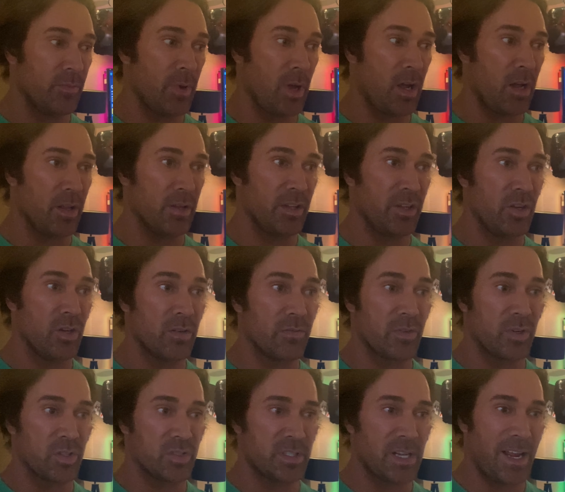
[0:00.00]
on the
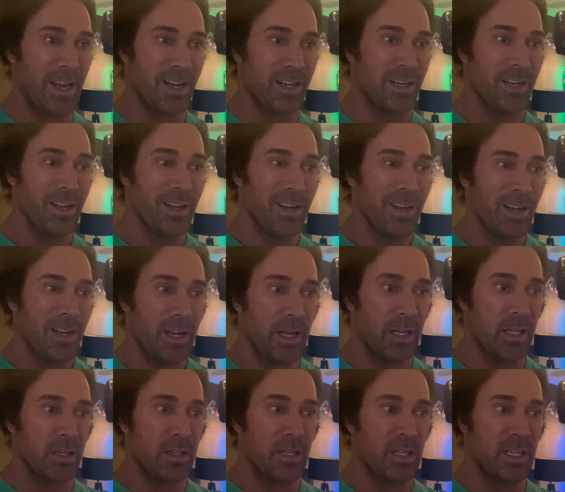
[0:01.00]
universe diet
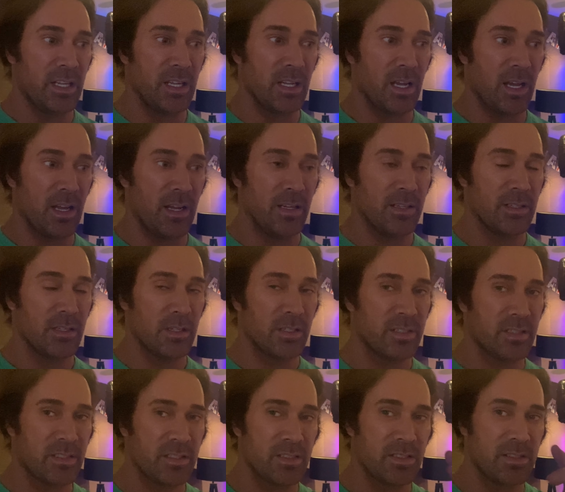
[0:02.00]
and the uh,
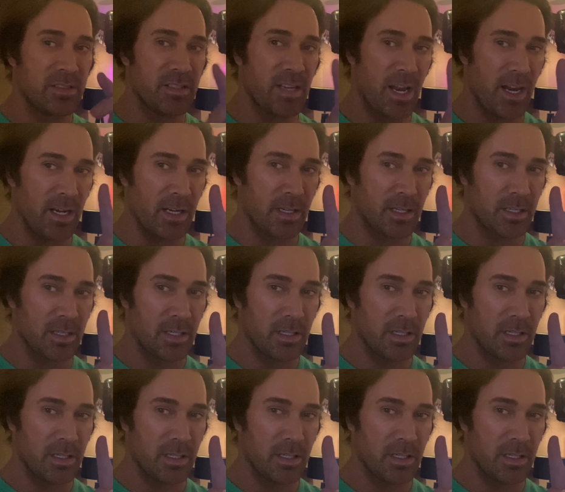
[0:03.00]
steak